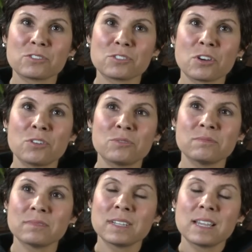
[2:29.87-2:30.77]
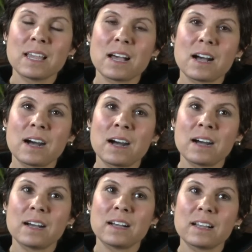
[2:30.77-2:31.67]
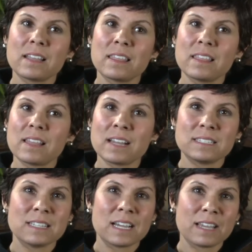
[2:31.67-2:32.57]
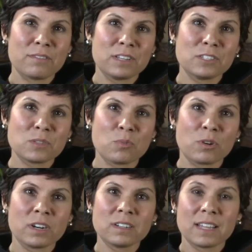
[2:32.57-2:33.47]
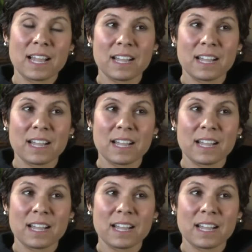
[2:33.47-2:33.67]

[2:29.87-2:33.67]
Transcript: So I did not have any support.